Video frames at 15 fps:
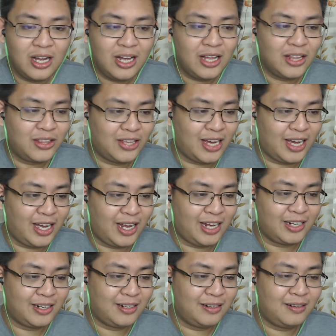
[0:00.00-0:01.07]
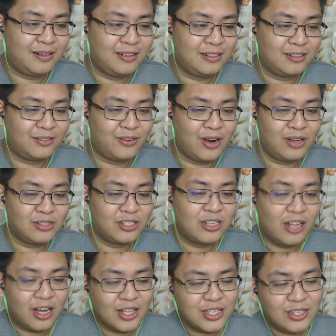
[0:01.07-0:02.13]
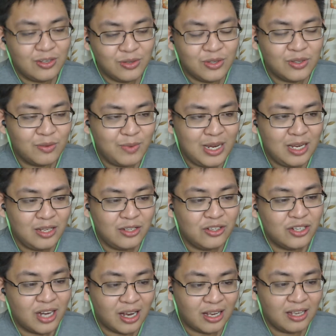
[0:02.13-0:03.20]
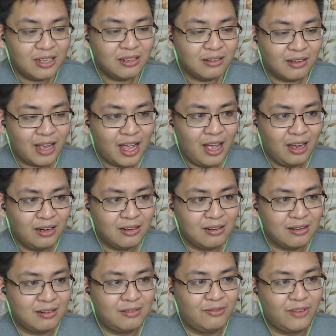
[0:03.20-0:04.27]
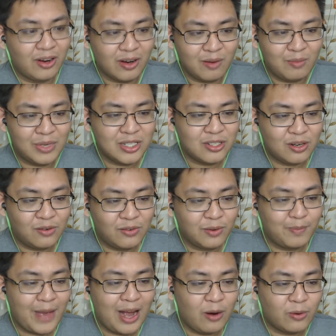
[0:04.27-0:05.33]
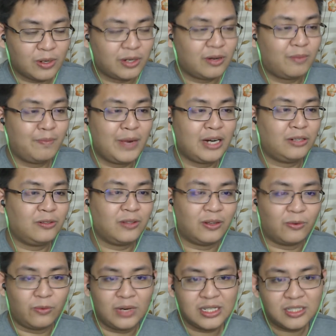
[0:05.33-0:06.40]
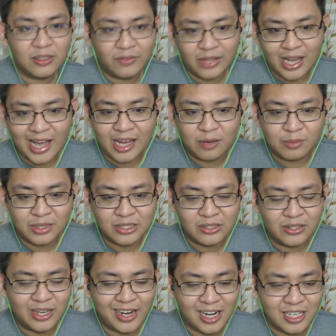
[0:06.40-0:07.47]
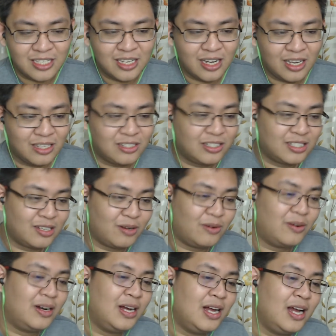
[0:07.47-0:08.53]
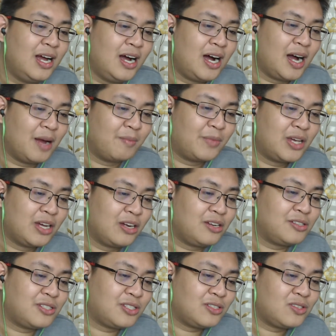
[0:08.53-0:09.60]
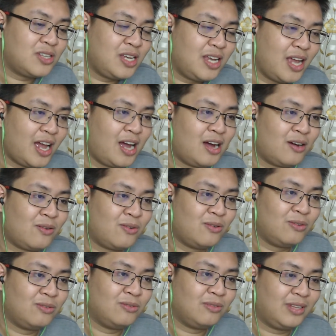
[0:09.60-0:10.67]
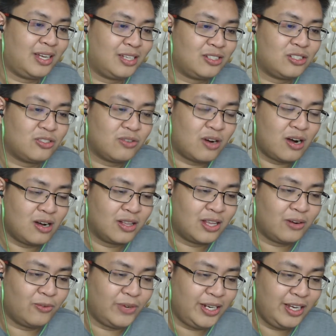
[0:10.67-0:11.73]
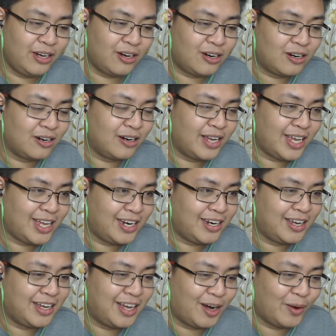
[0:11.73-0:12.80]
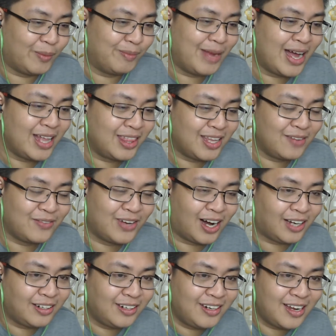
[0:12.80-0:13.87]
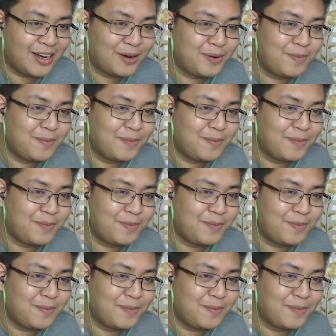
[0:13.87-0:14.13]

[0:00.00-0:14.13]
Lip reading: that ground sloths used to be giant and very much overpowered compared to the rest of the animals in the Ice Age. So I'm curious to see how strong they really are and how bad they've gotten now.